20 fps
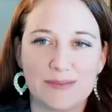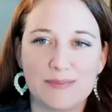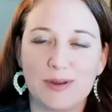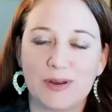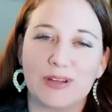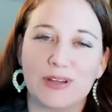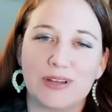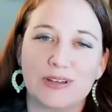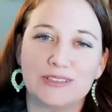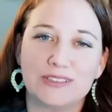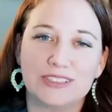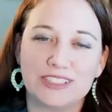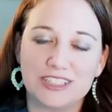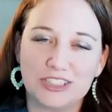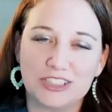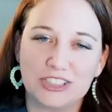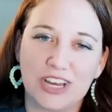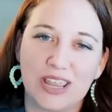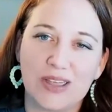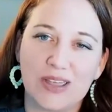I'm your
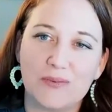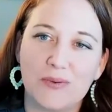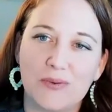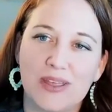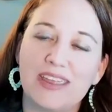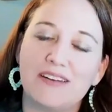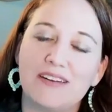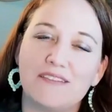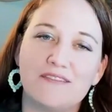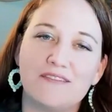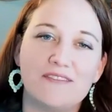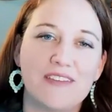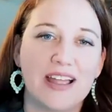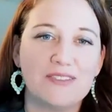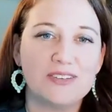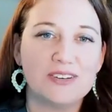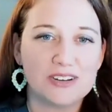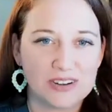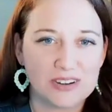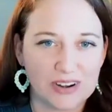host, Shay Wheat,
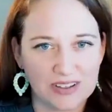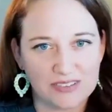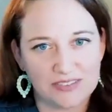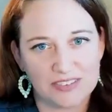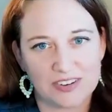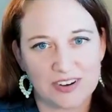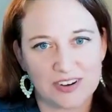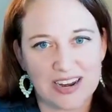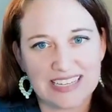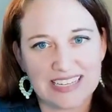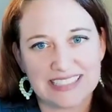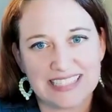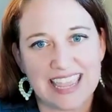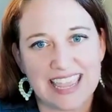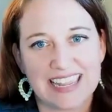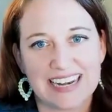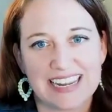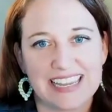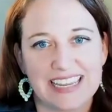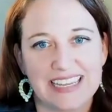founder of Grace
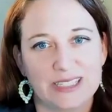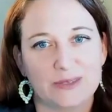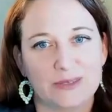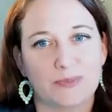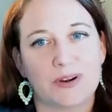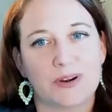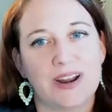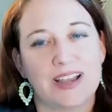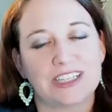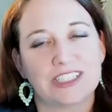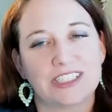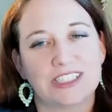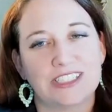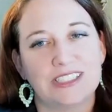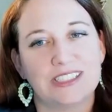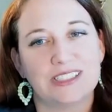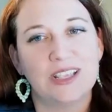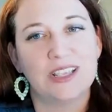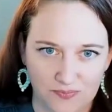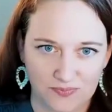and Ease
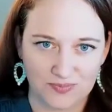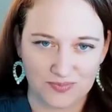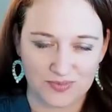Productions.